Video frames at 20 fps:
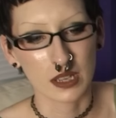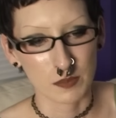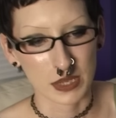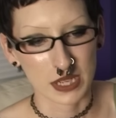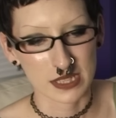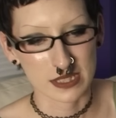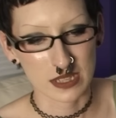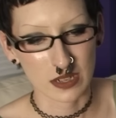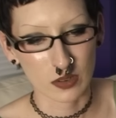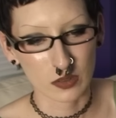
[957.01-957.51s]

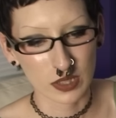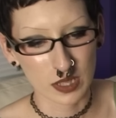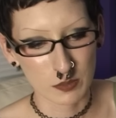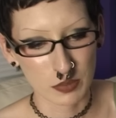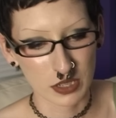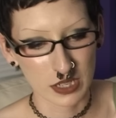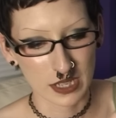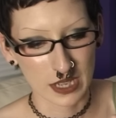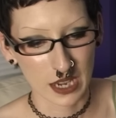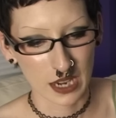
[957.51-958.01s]
because I don't like
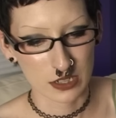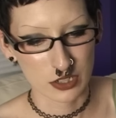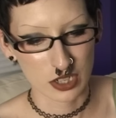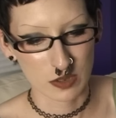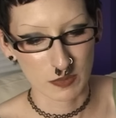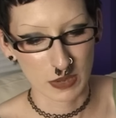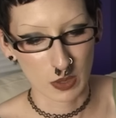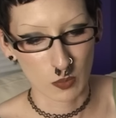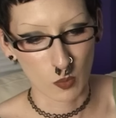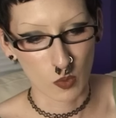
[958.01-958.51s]
putting cash in
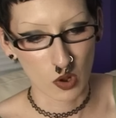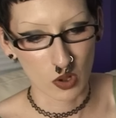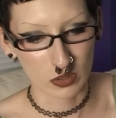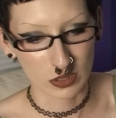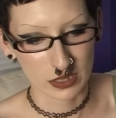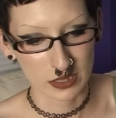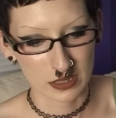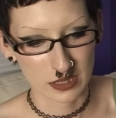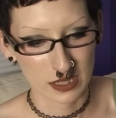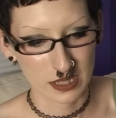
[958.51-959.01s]
my
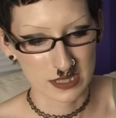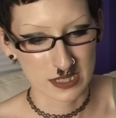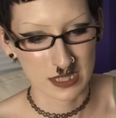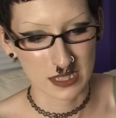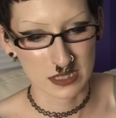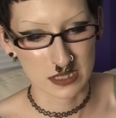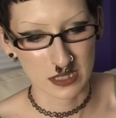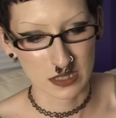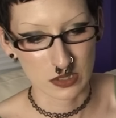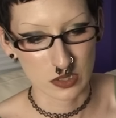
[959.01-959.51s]
wallet because it
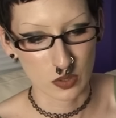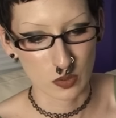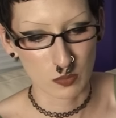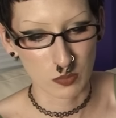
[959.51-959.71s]
gets like too